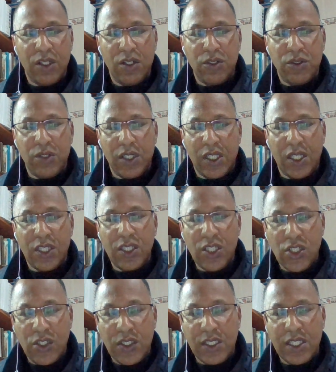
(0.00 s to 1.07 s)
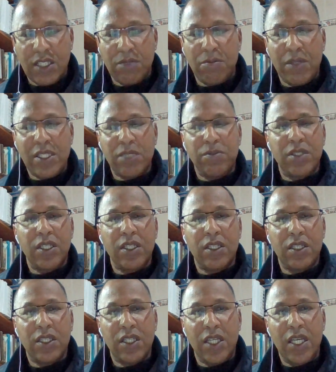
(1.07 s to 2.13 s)
to the conditions that must be
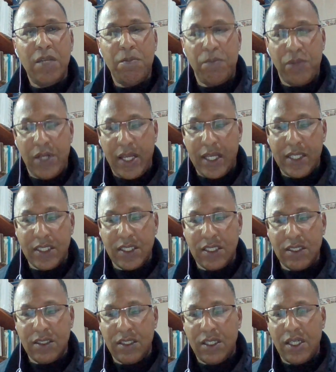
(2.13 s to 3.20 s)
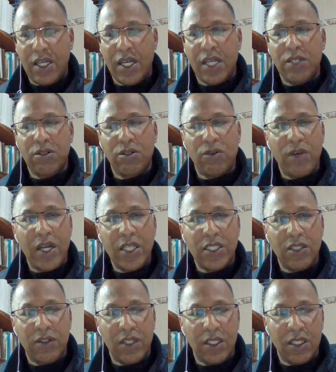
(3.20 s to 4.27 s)
in place and the
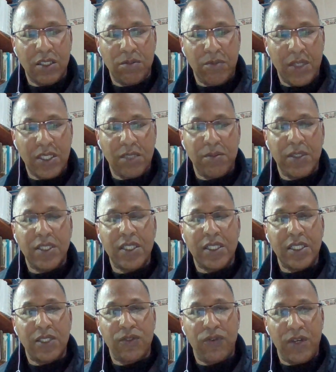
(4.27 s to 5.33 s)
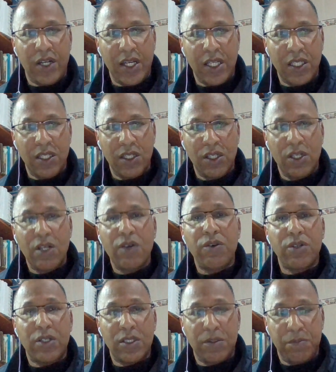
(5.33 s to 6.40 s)
criteria that must be satisfied
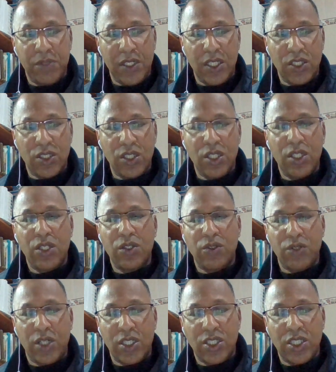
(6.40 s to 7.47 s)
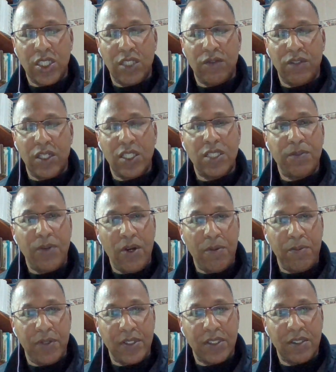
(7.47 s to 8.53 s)
for a speech to achieve its
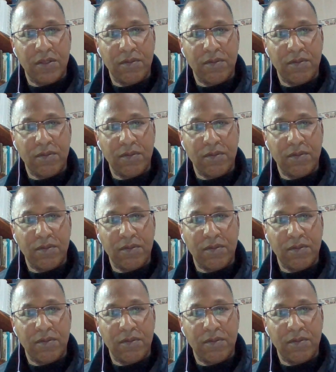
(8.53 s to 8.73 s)
purpose.